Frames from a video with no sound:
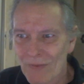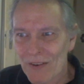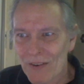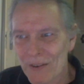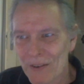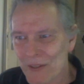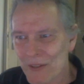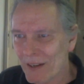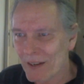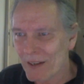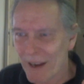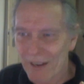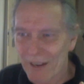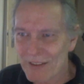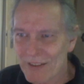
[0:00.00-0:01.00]
you say
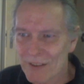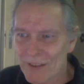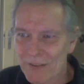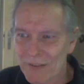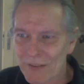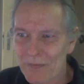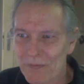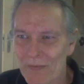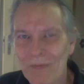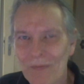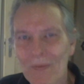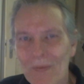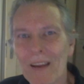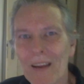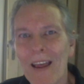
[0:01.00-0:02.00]
next,
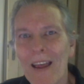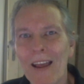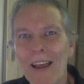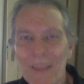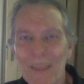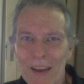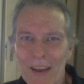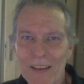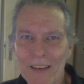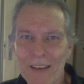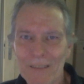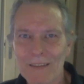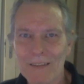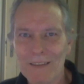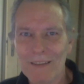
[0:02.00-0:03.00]
and then
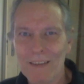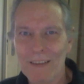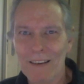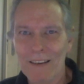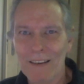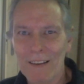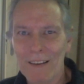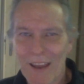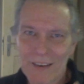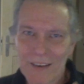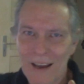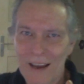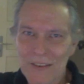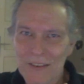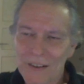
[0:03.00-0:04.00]
that
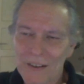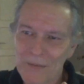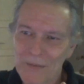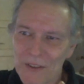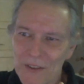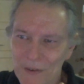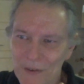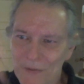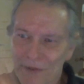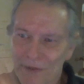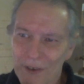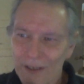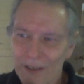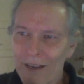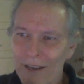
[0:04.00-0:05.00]
nozzle comes to the
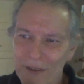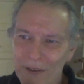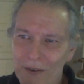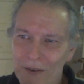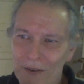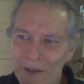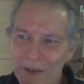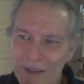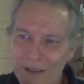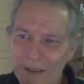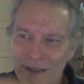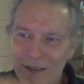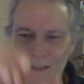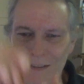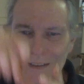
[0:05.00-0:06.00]
front left corner,
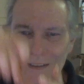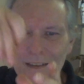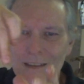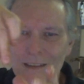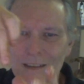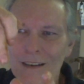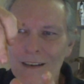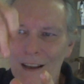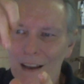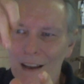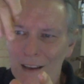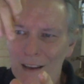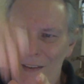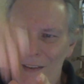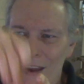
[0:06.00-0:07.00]

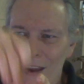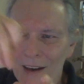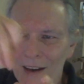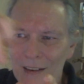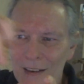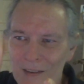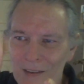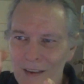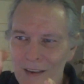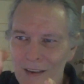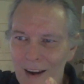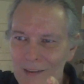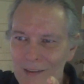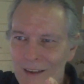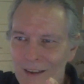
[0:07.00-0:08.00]
sack,
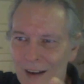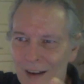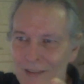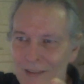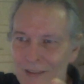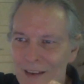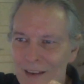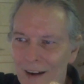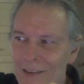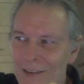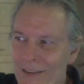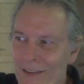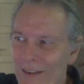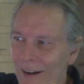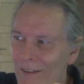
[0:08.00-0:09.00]
sack, sack, sack,
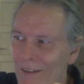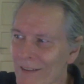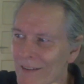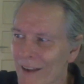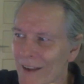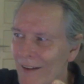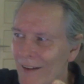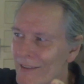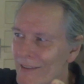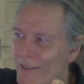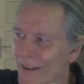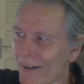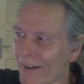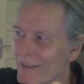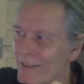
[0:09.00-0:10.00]
sack, sack,
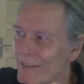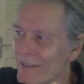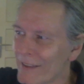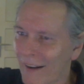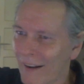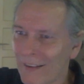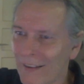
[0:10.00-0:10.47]
sack, sack.